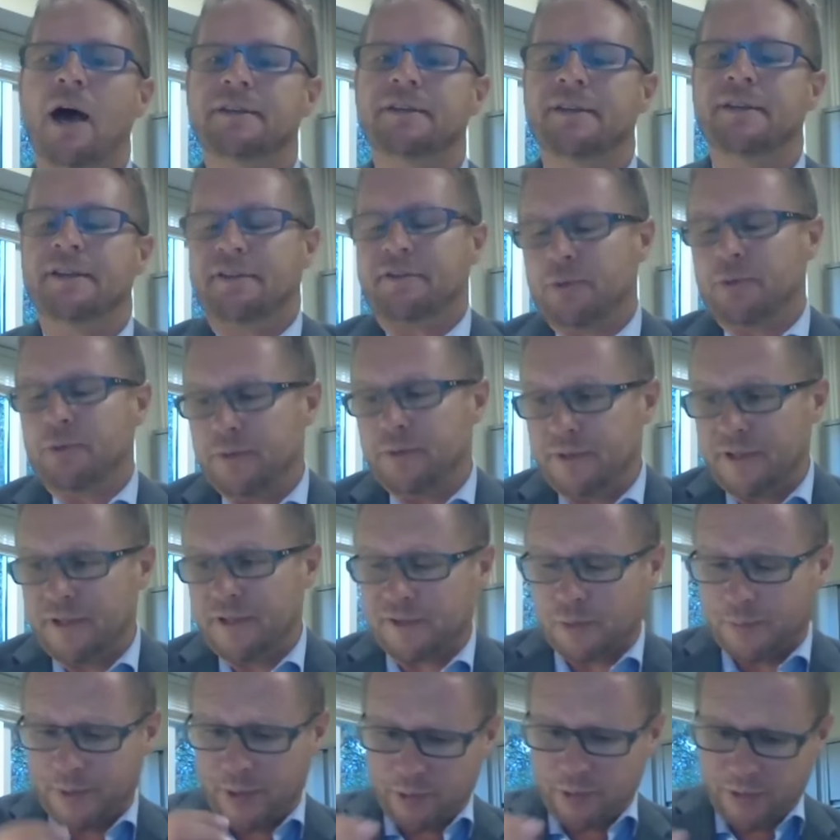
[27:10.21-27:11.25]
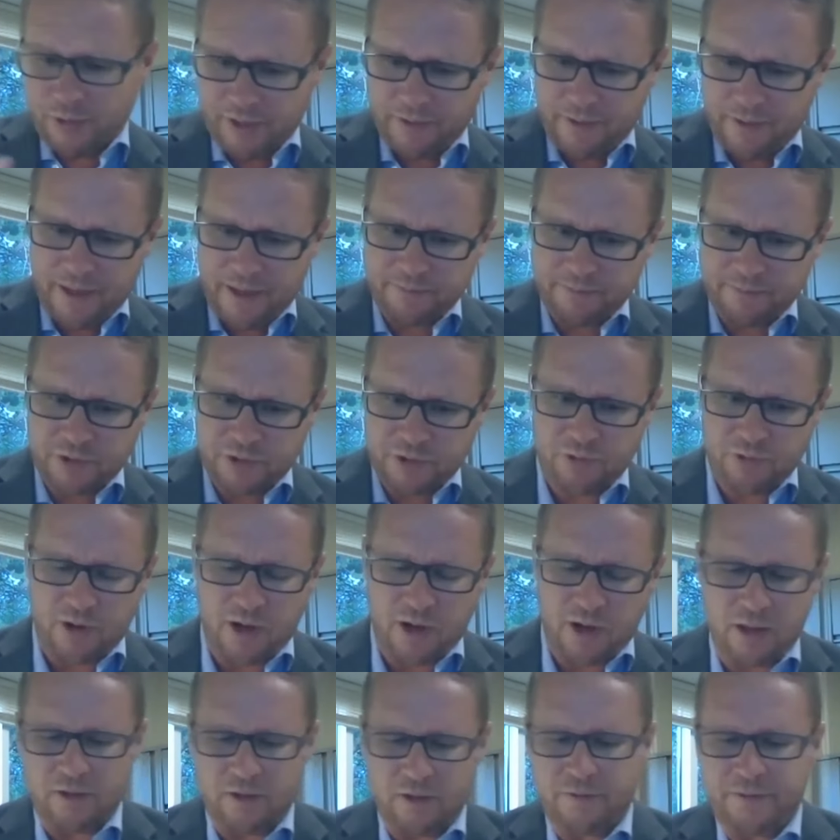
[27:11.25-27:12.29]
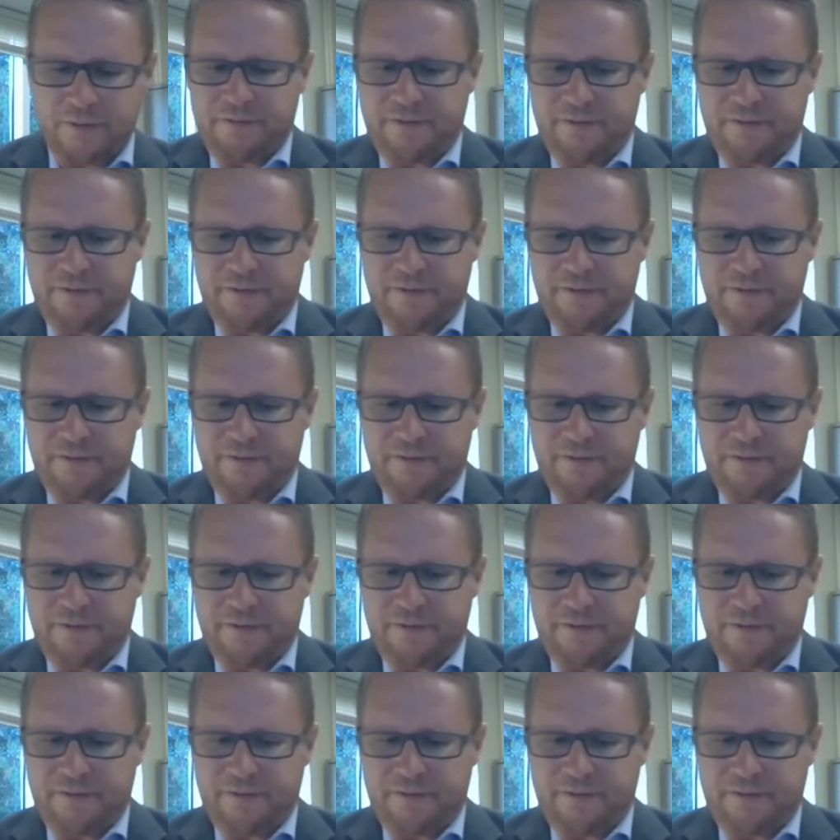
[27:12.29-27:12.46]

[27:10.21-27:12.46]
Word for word: dist distributing them to all of the